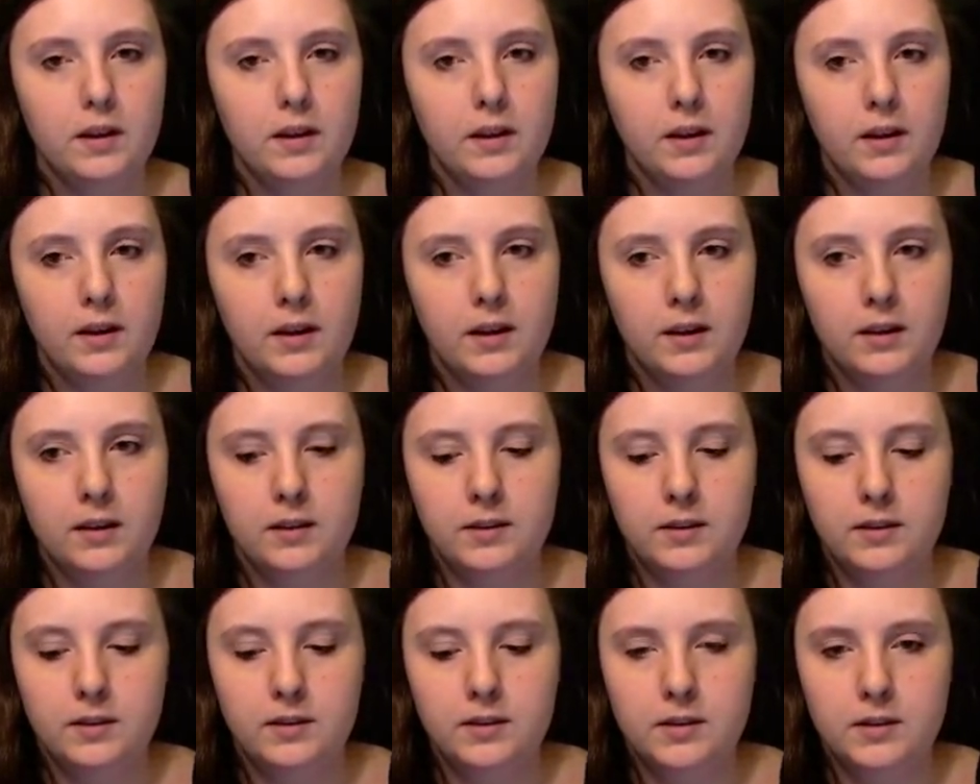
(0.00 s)

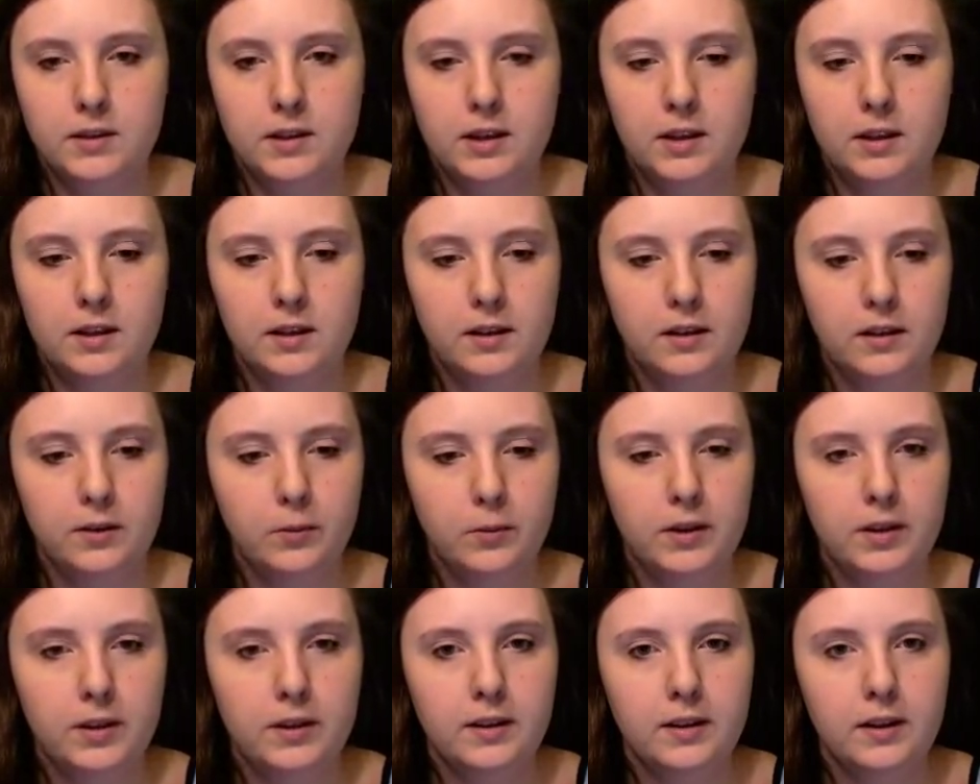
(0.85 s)
And,
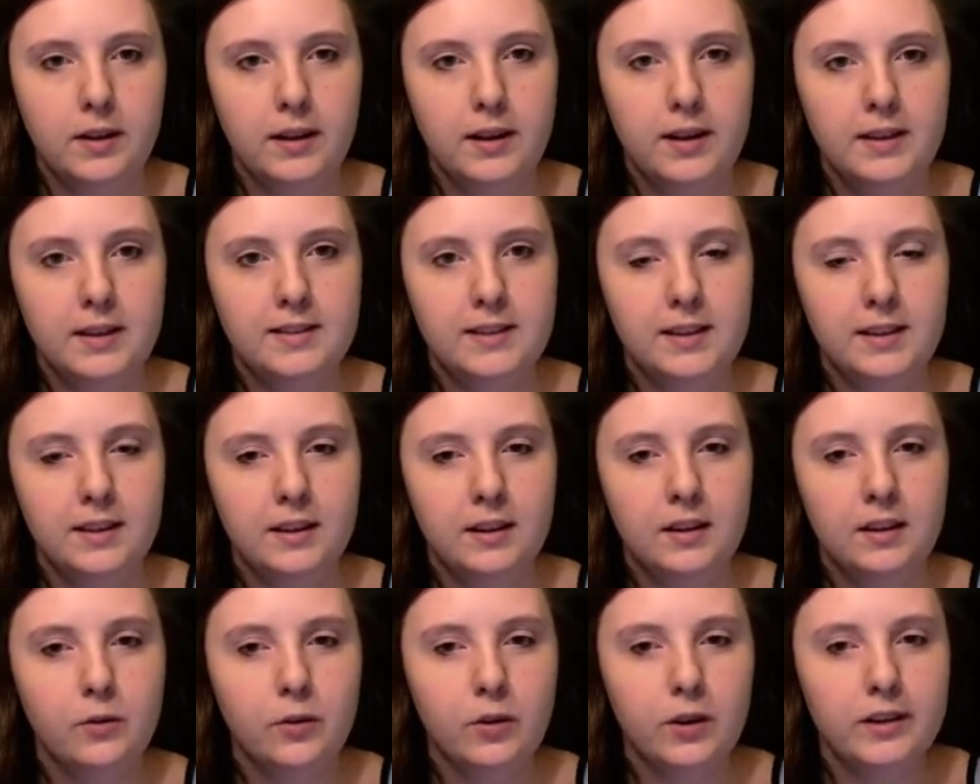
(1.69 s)
well, he's in
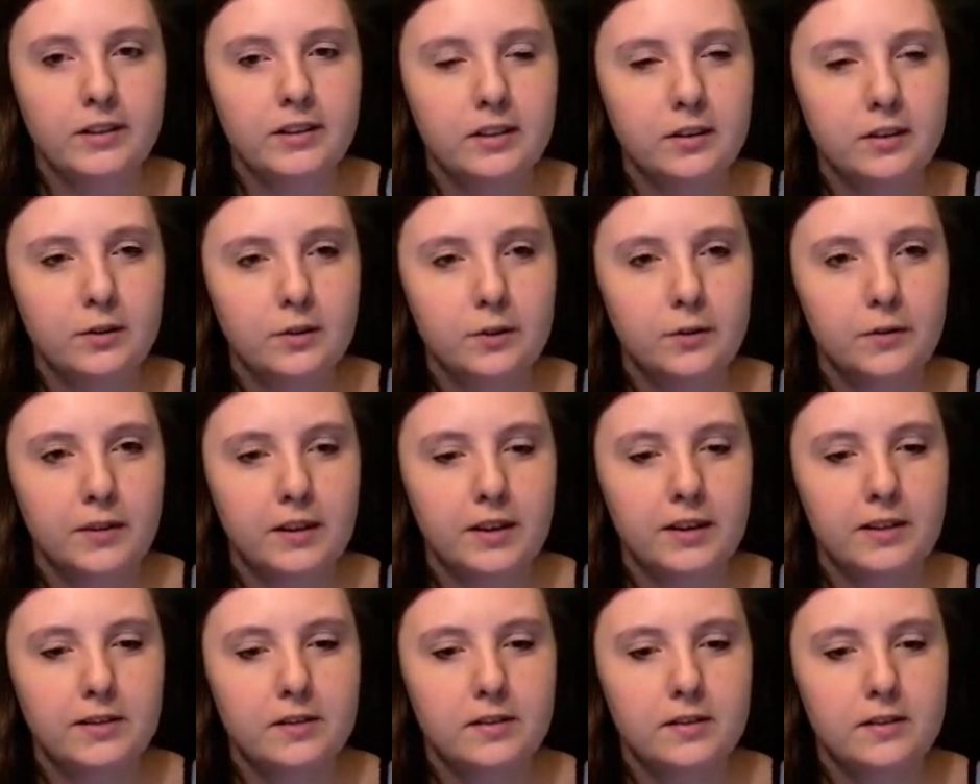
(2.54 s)
need of quite a lot of
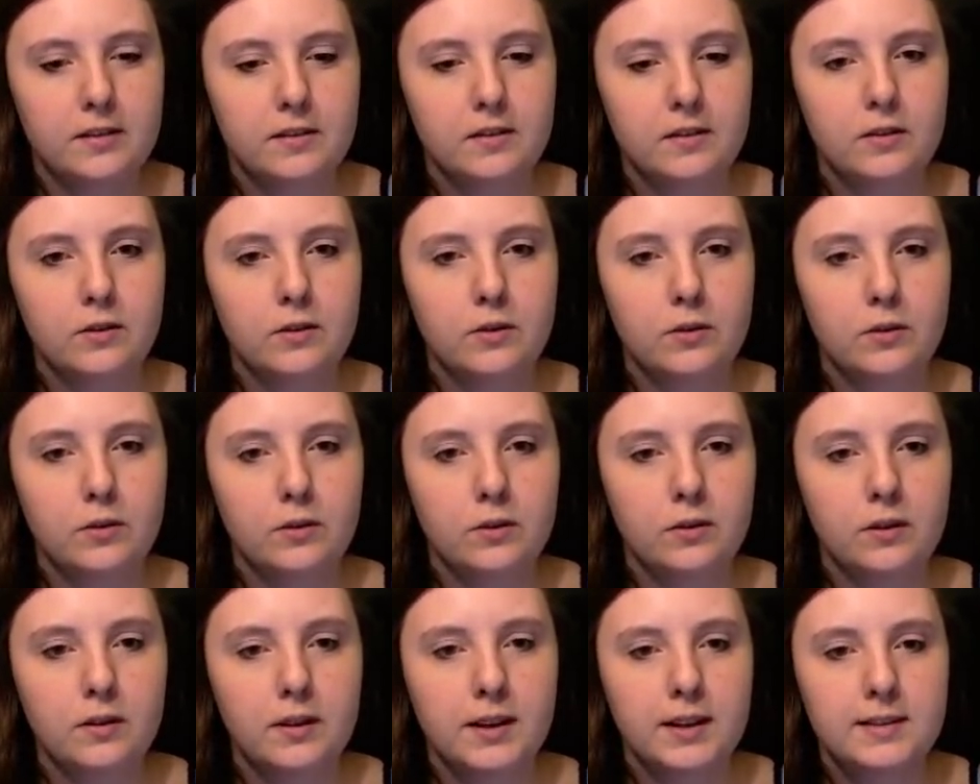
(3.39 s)
things. So
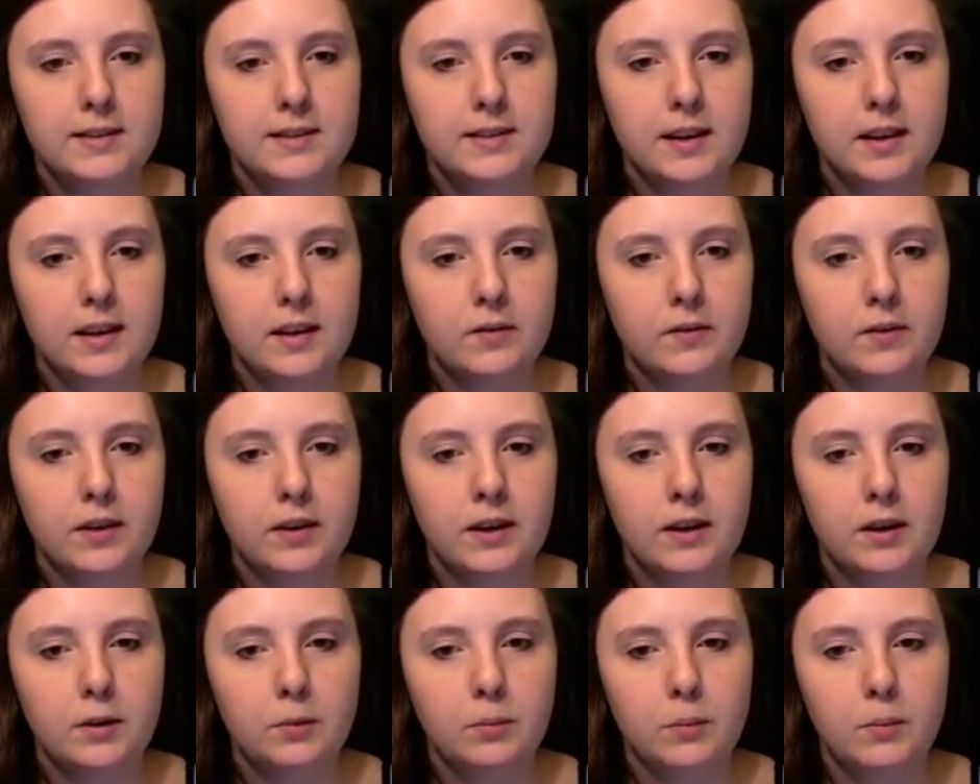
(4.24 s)
let's have
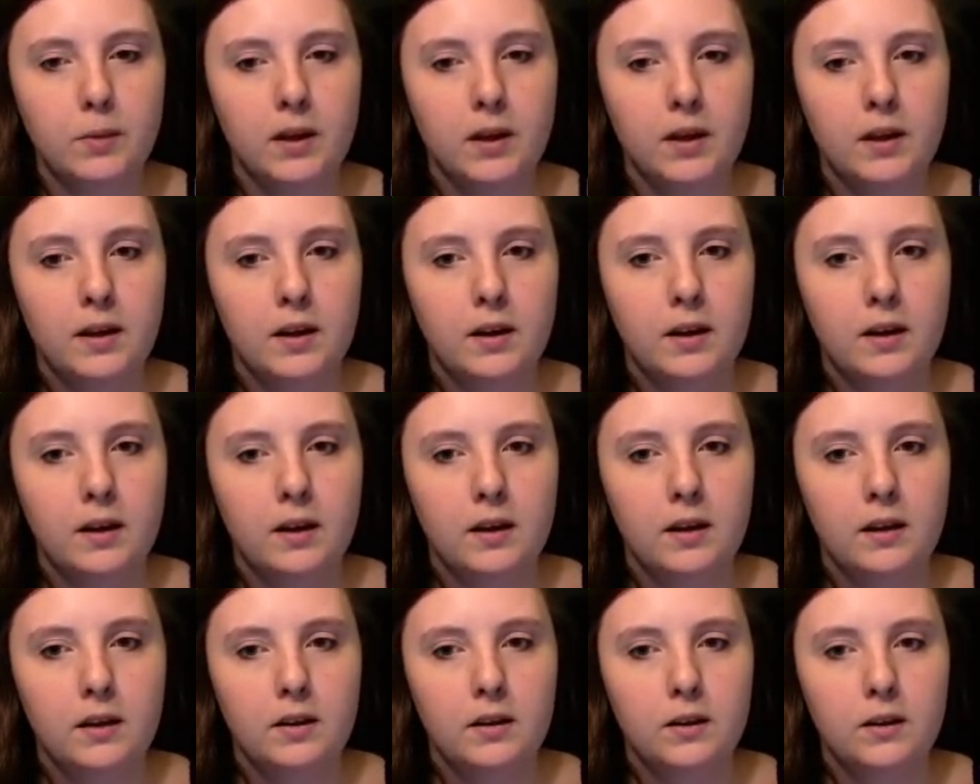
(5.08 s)
him
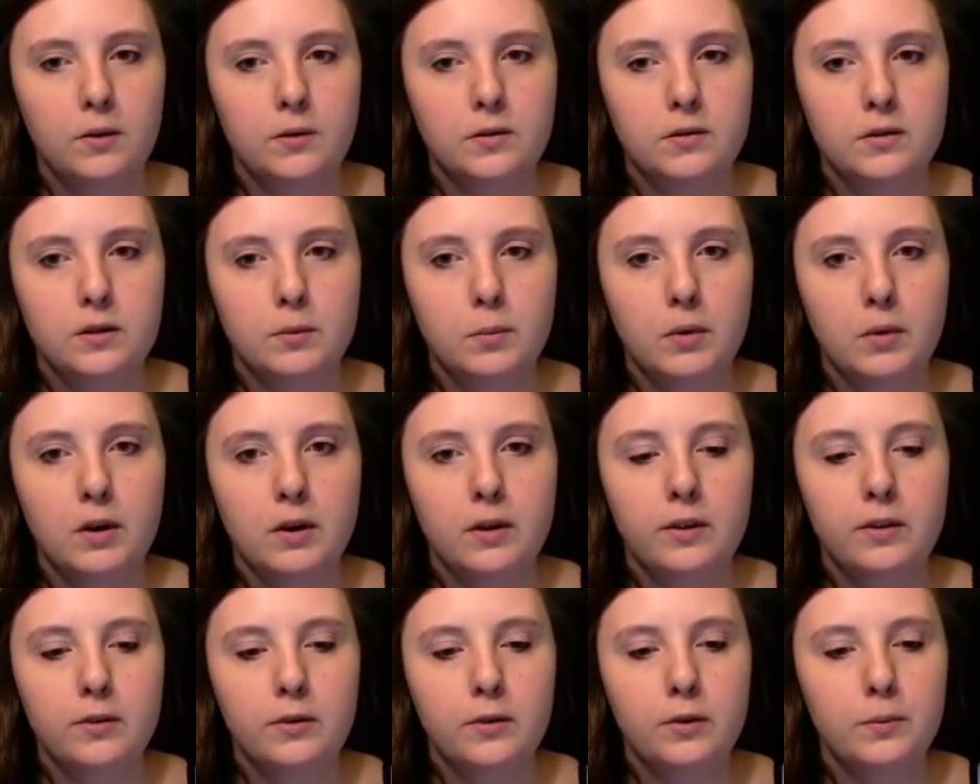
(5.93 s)
use the
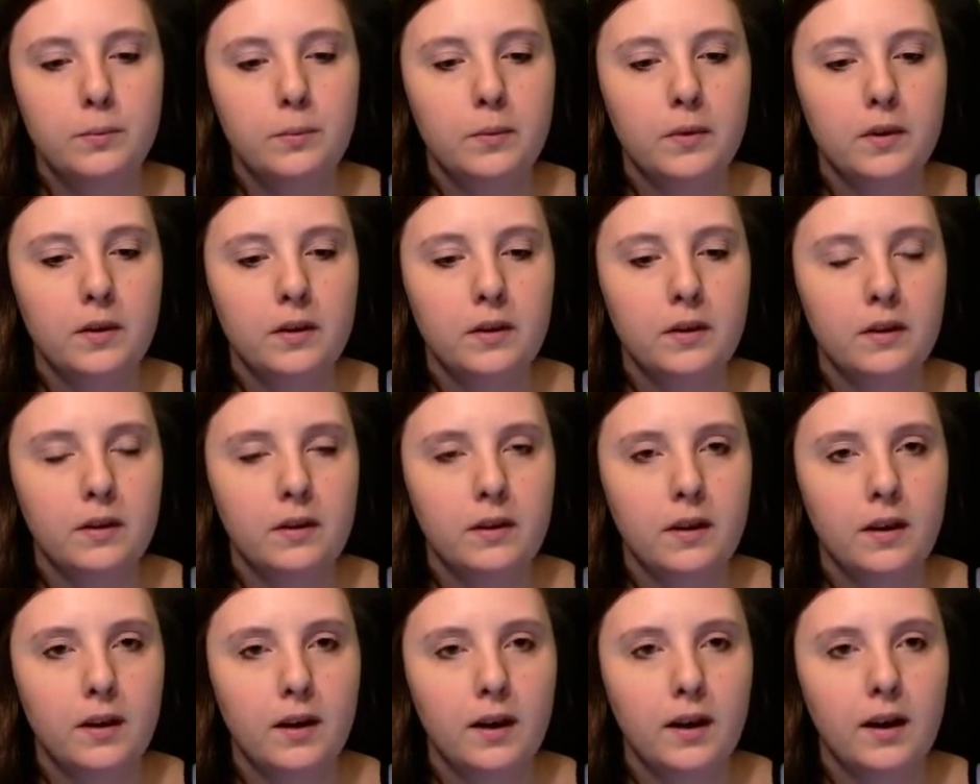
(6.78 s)
bathroom,
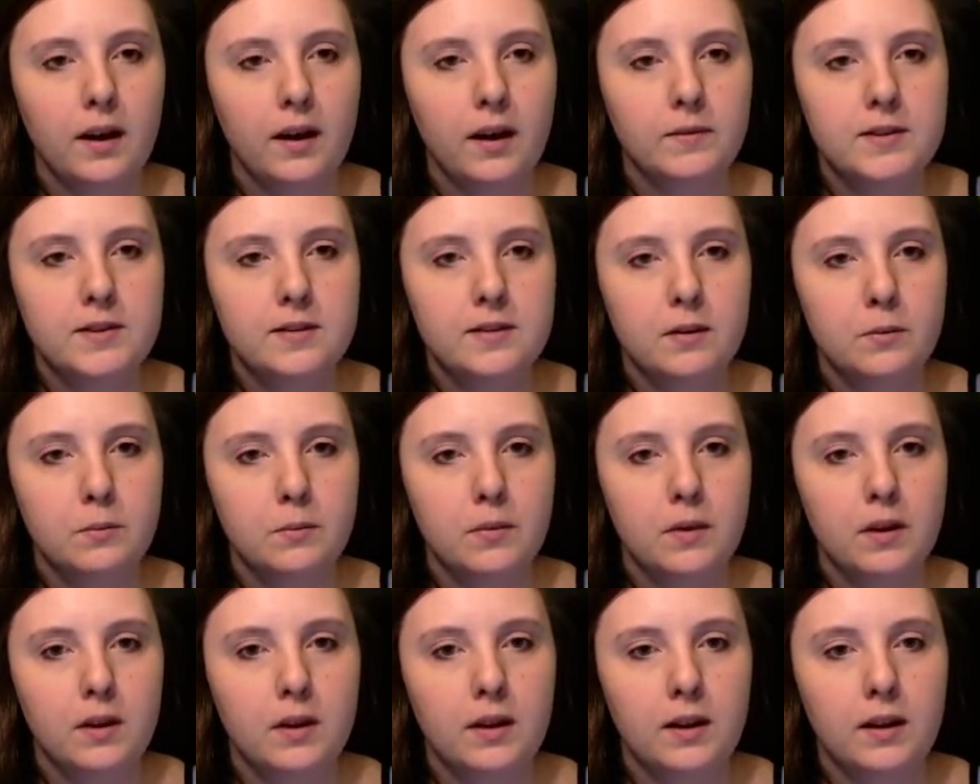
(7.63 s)
have some
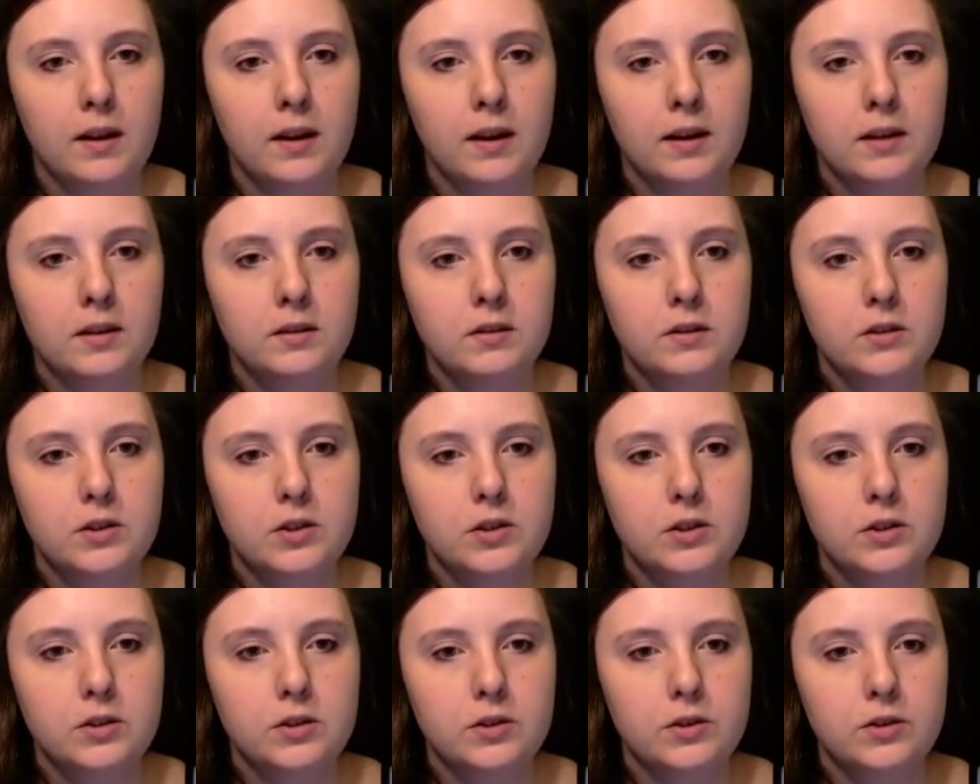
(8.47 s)

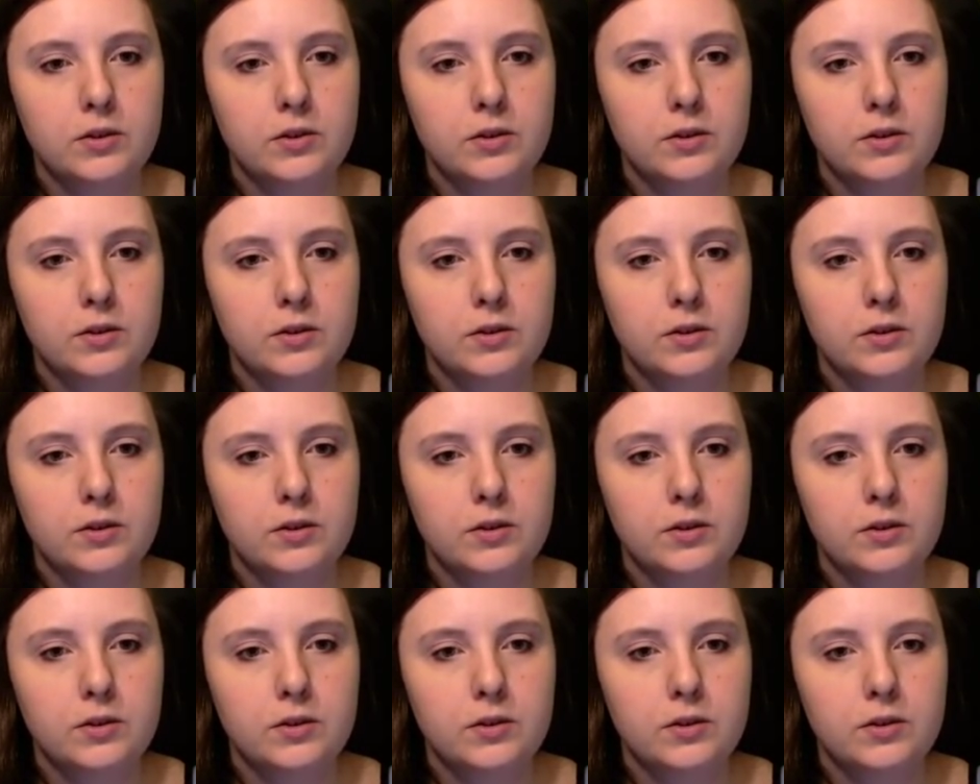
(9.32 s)
lunch,